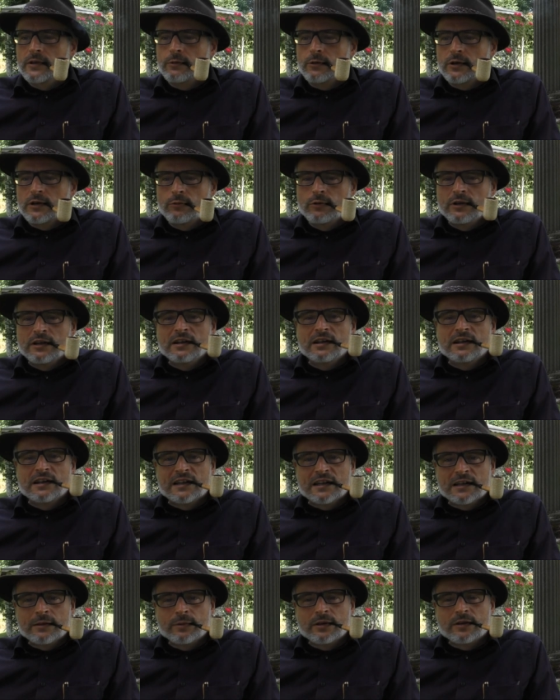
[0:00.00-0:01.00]
What I really
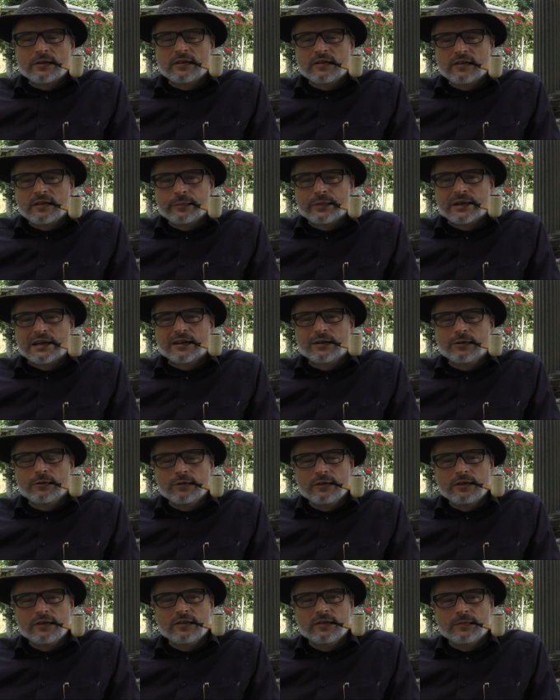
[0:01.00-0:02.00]
like about this
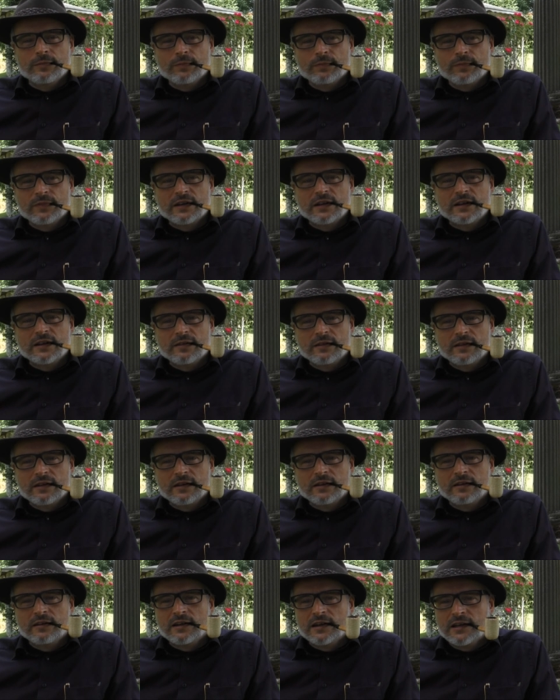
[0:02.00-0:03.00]
tobacco is that the
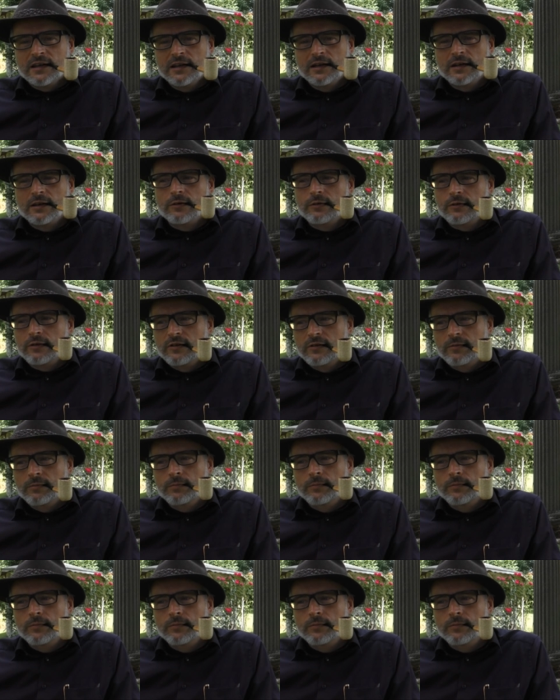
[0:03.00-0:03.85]
Kentucky notes,